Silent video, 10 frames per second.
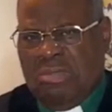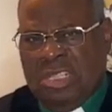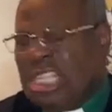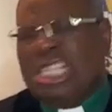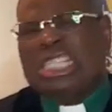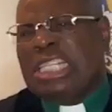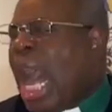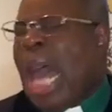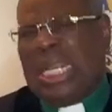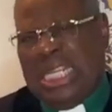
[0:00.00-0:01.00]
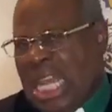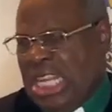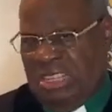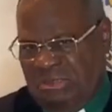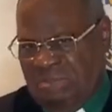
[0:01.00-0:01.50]
This is godly
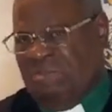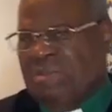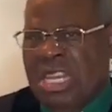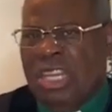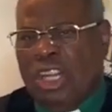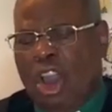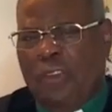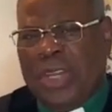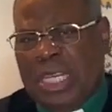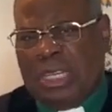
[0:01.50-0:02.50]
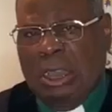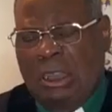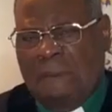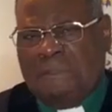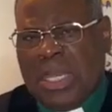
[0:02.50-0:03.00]
nature. Glory to
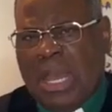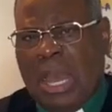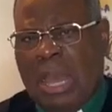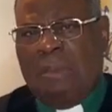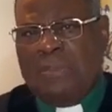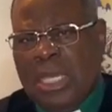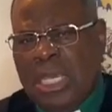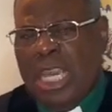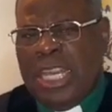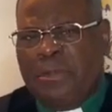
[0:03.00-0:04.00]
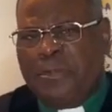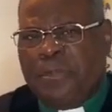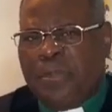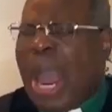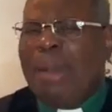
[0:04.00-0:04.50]
God. Huh? And the
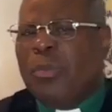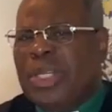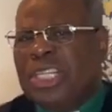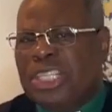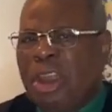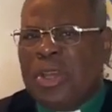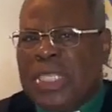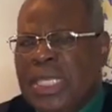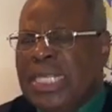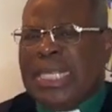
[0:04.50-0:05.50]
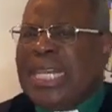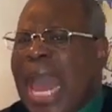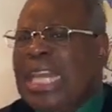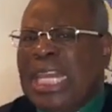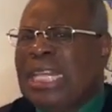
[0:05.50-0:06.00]
problem with the church, they're
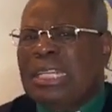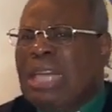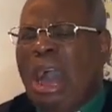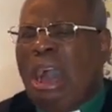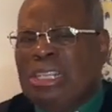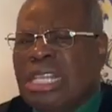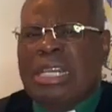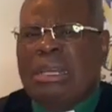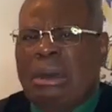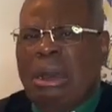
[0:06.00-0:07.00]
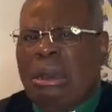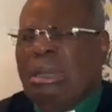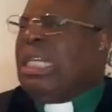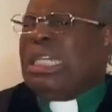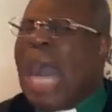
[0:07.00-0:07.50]
not getting God's
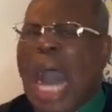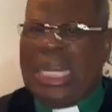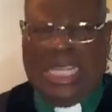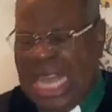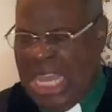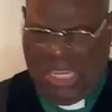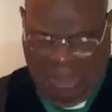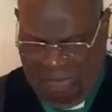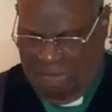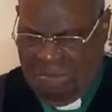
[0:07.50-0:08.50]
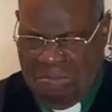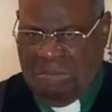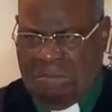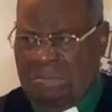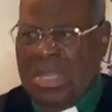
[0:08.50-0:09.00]
godly nature.
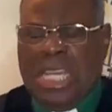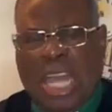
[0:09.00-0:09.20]
Mm-hmm.